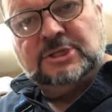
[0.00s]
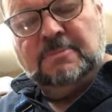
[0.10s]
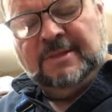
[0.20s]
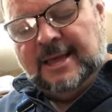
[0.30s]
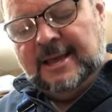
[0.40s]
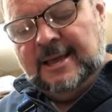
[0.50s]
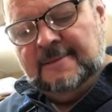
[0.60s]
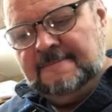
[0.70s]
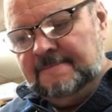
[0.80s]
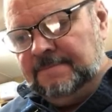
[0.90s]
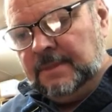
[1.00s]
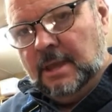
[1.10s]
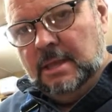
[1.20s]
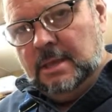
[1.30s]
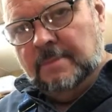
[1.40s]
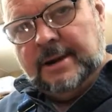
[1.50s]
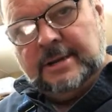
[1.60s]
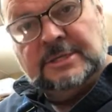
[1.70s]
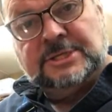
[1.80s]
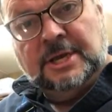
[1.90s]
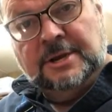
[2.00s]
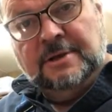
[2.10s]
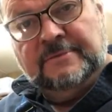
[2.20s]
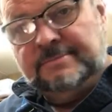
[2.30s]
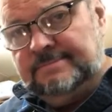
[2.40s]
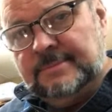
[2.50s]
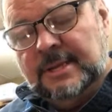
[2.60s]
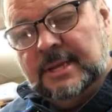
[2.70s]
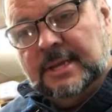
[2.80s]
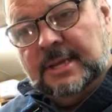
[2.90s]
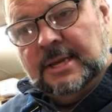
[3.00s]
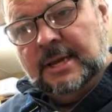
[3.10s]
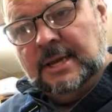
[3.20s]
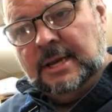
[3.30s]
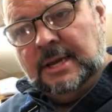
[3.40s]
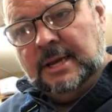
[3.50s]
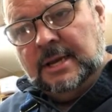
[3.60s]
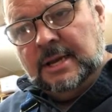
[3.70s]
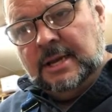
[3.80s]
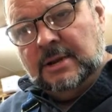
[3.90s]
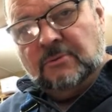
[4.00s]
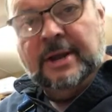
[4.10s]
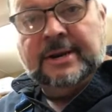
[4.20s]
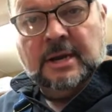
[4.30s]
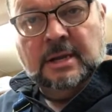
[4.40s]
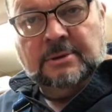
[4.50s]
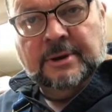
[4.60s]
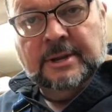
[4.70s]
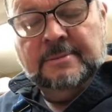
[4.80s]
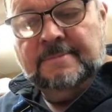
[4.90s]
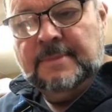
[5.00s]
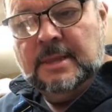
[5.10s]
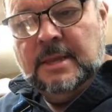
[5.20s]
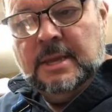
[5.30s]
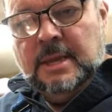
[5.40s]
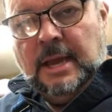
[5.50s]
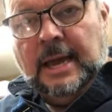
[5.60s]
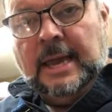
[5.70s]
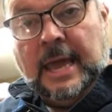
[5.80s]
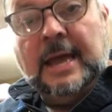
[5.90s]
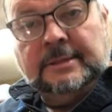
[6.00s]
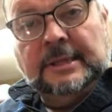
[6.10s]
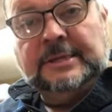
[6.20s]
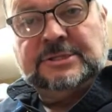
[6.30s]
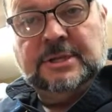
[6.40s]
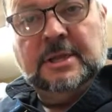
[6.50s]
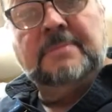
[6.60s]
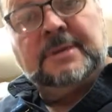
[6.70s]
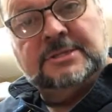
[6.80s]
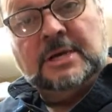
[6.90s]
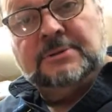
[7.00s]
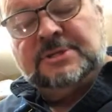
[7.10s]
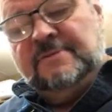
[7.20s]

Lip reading: Supply, American Sun Oven, Rata Cutlery. I had links to them because I was an